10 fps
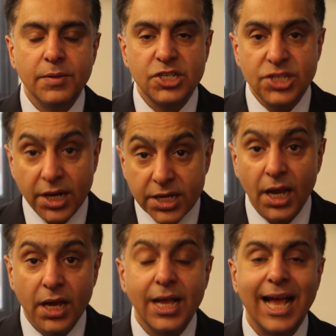
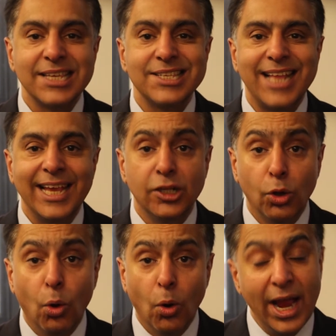Sharia, a state
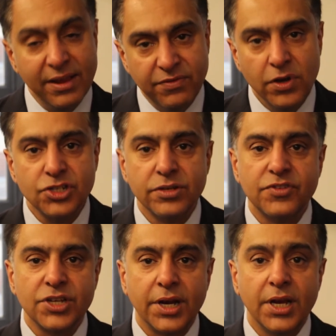law, a version
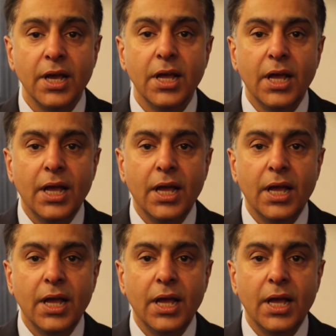of Sharia,